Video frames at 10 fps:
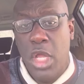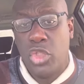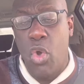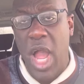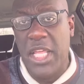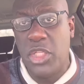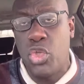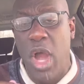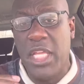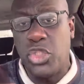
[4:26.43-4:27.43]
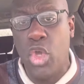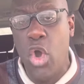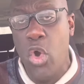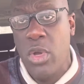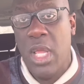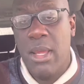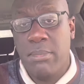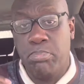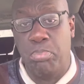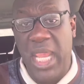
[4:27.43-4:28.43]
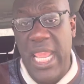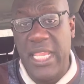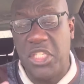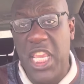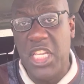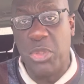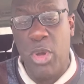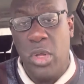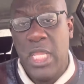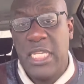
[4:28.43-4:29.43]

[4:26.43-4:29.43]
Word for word: 2022 being teachable.